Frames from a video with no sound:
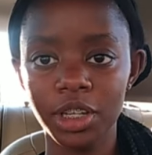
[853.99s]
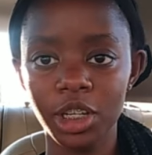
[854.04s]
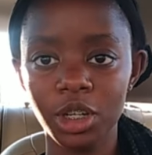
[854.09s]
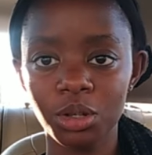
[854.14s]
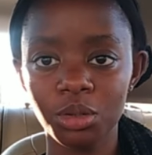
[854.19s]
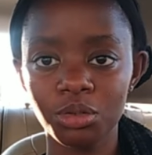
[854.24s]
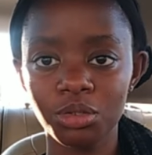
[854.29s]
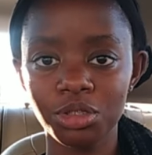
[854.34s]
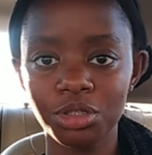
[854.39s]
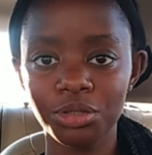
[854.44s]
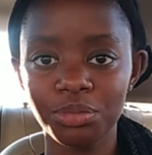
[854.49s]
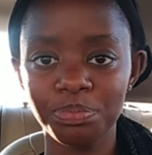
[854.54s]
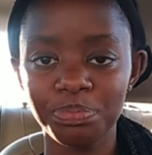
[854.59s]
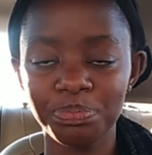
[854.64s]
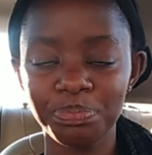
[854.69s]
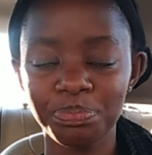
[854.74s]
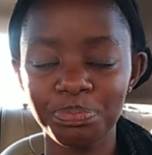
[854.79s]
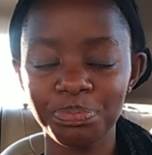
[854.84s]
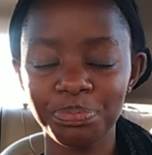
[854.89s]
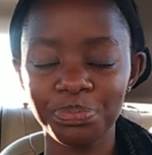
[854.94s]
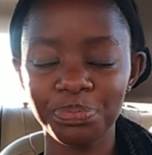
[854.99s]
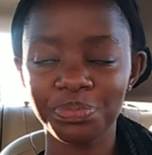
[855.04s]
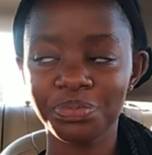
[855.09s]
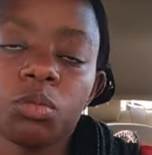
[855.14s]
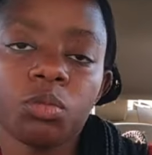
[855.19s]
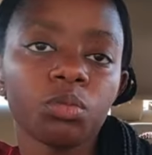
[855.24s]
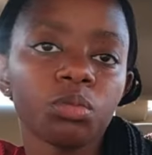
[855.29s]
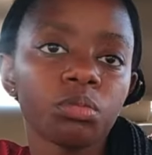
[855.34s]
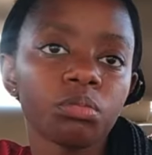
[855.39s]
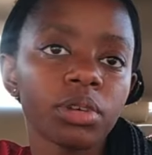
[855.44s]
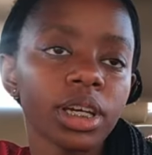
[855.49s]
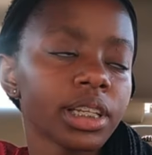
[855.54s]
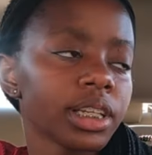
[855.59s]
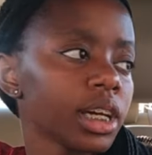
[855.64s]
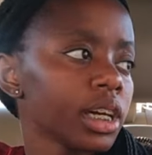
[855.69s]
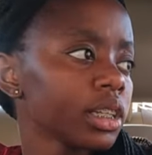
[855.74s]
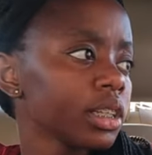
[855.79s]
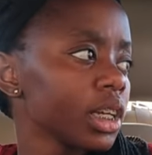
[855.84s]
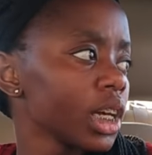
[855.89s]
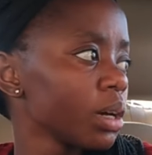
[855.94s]
videos. My
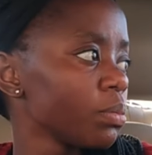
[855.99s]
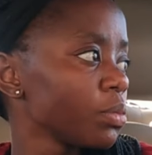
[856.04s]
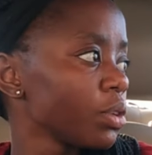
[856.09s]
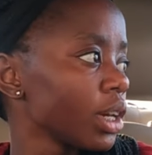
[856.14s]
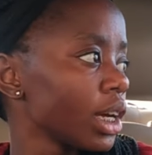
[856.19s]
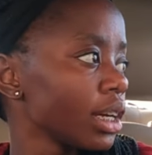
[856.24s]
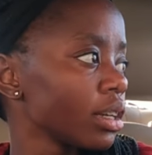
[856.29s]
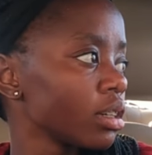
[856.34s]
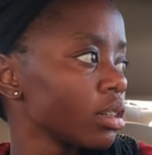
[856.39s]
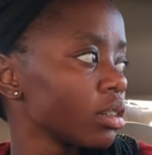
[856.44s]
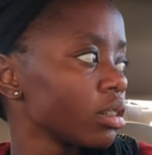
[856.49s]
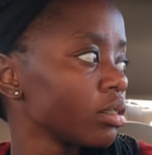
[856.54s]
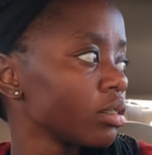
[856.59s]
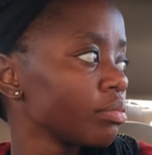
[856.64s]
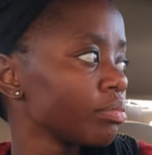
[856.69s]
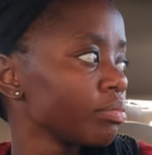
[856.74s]
dad came to like